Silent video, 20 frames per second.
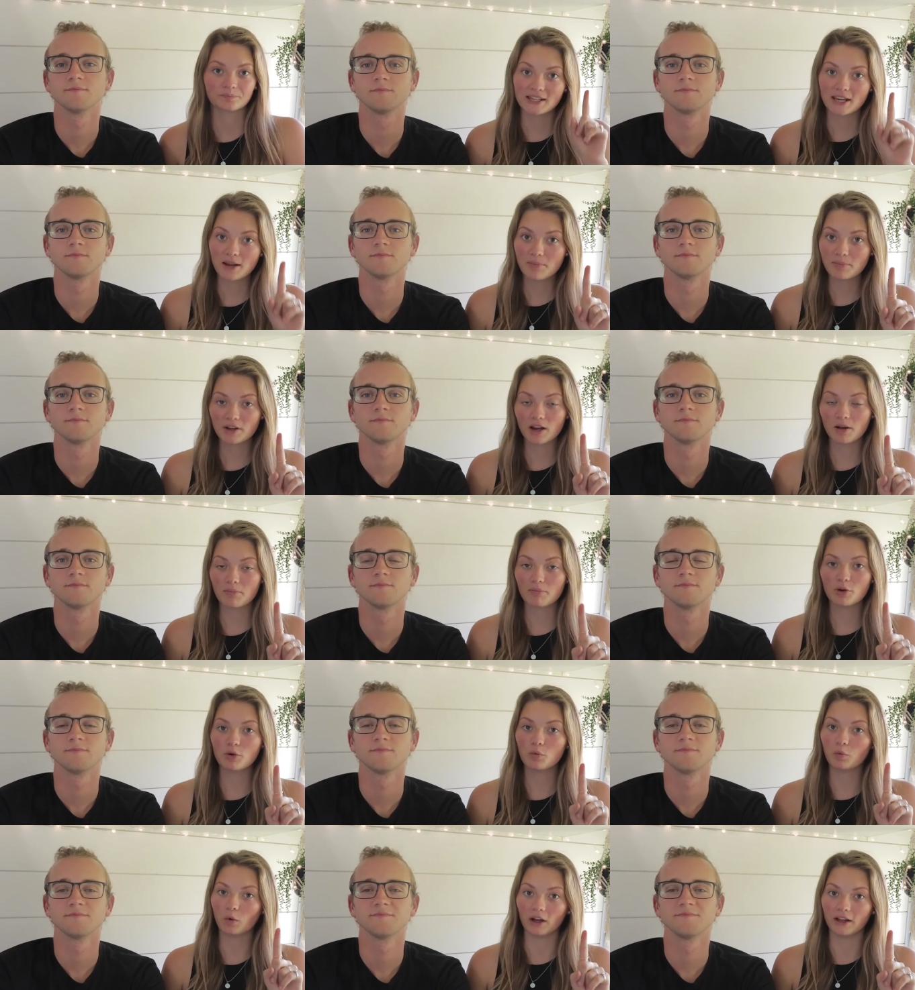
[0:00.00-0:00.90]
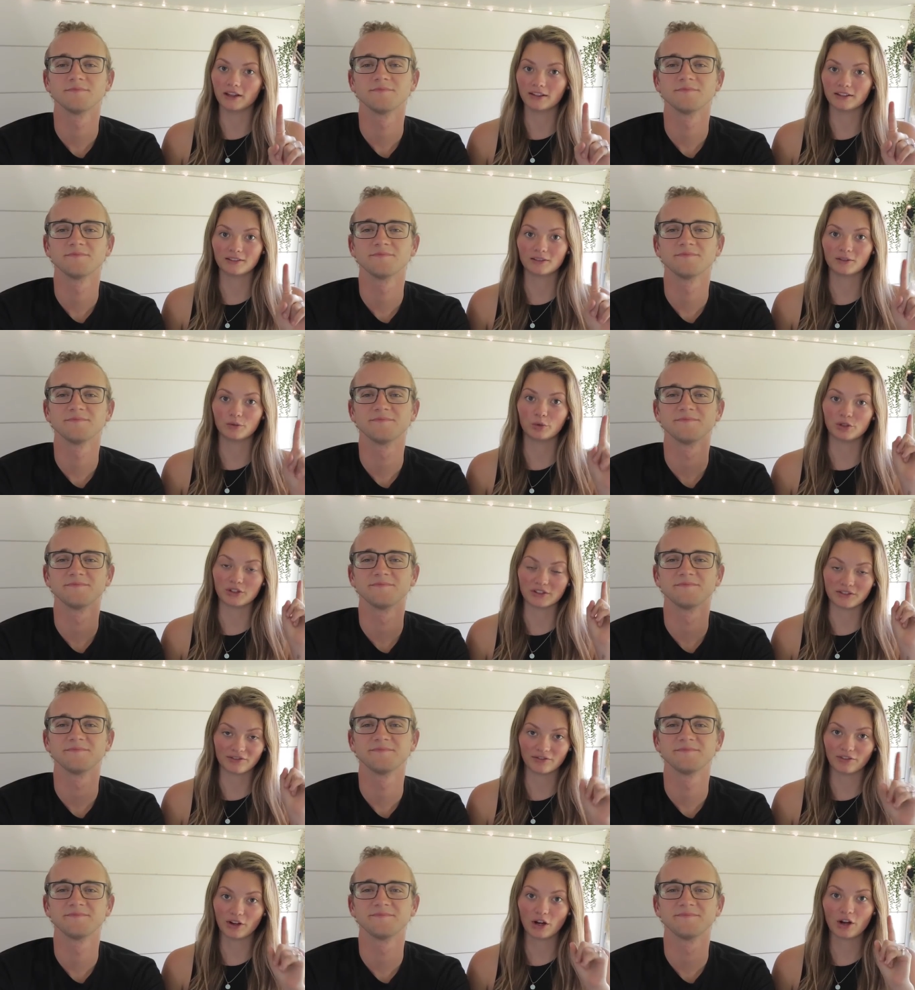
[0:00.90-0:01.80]
Speaker 1: Tip number one, which
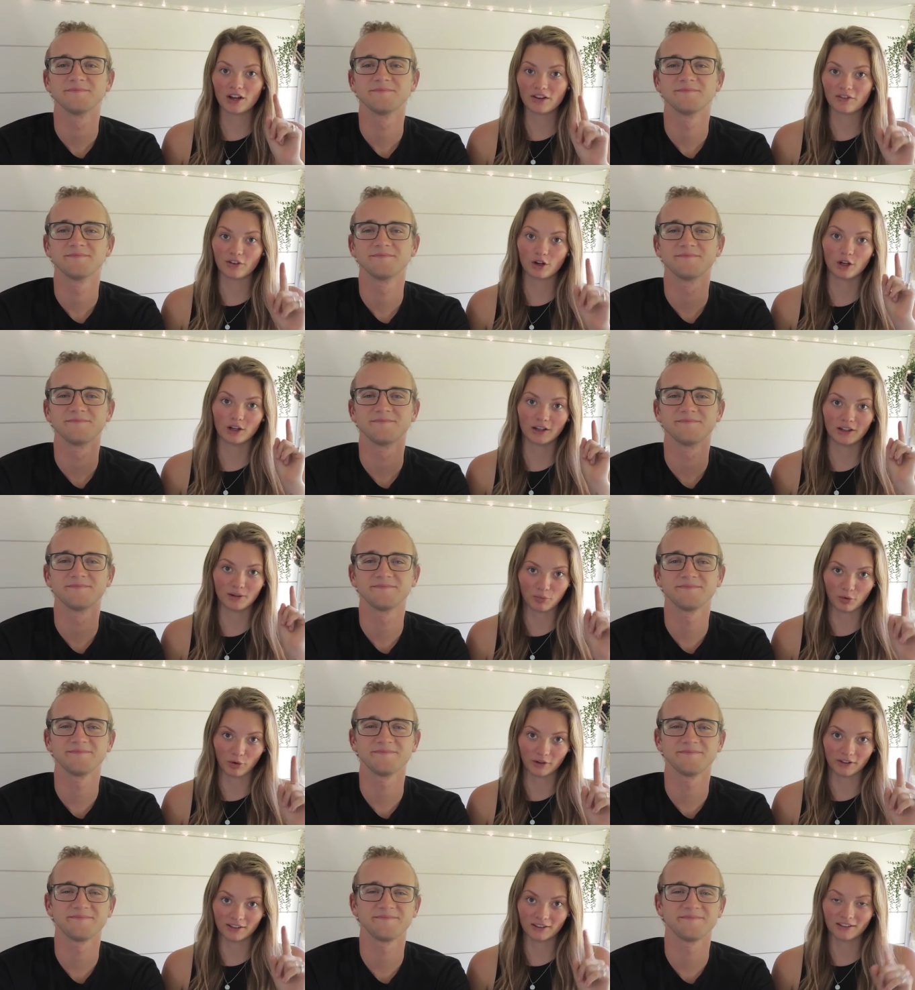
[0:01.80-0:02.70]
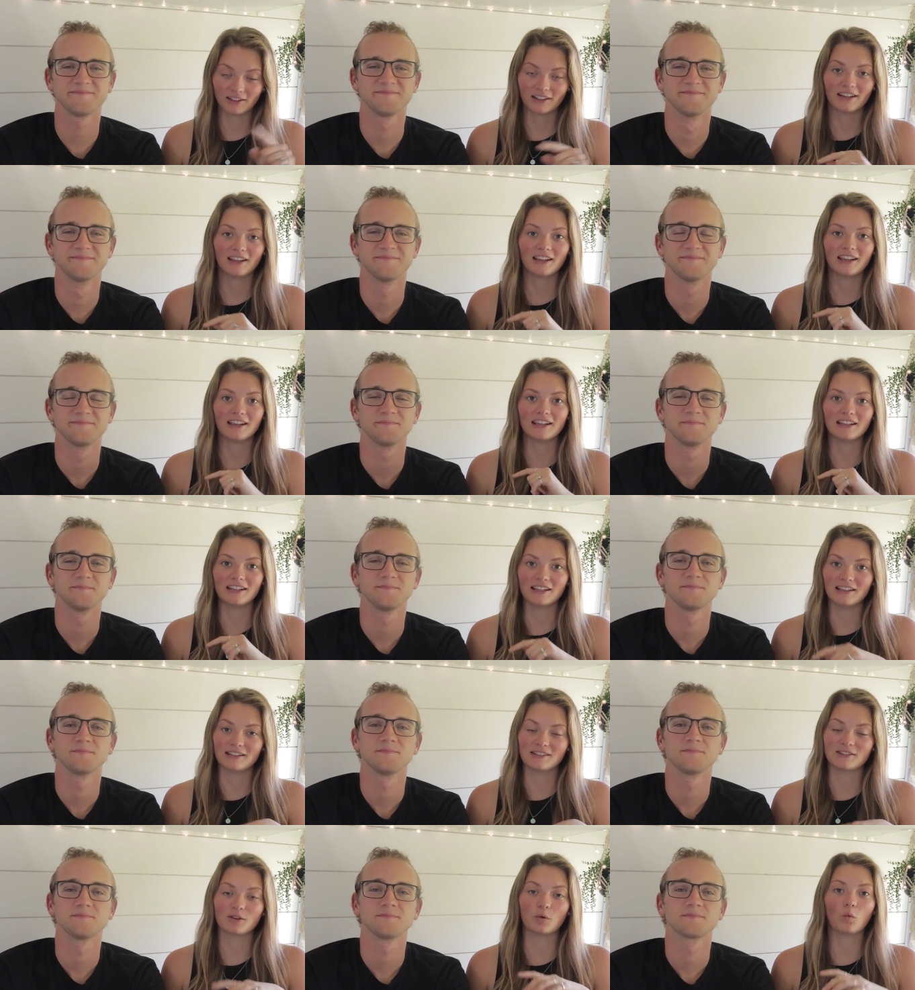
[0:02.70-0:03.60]
is very, very important,
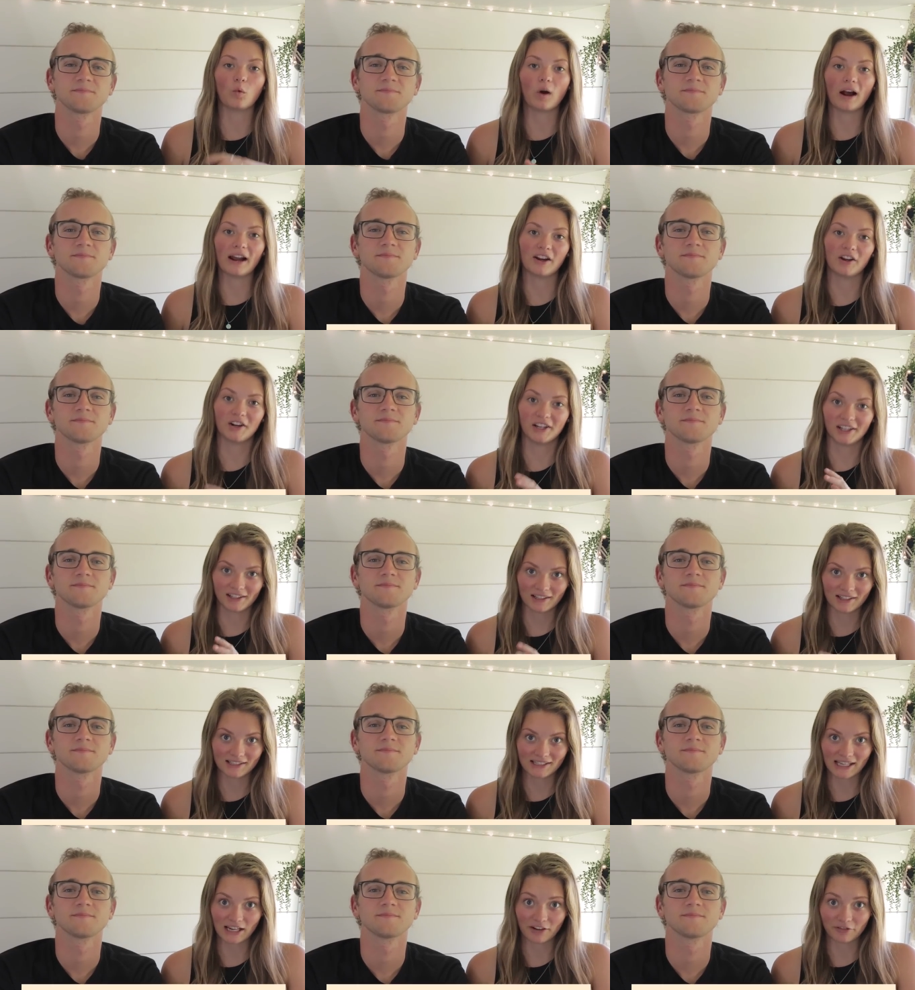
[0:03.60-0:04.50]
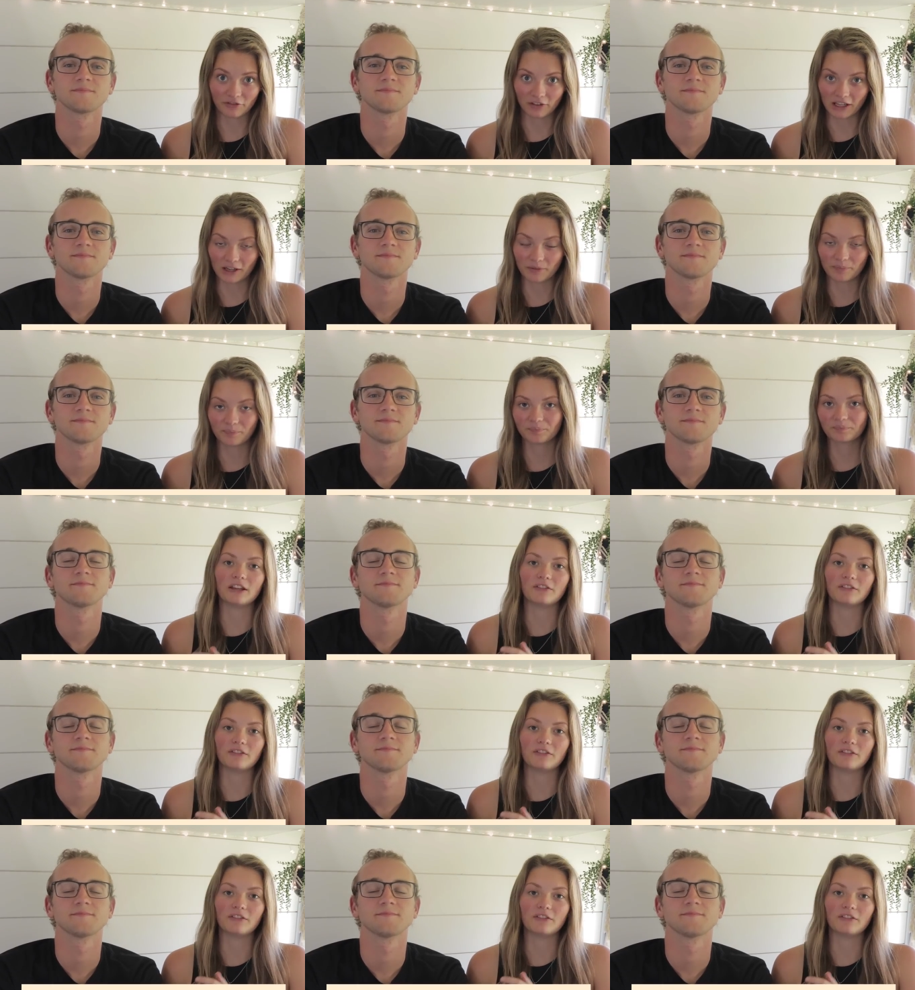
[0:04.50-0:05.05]
is wiring safely.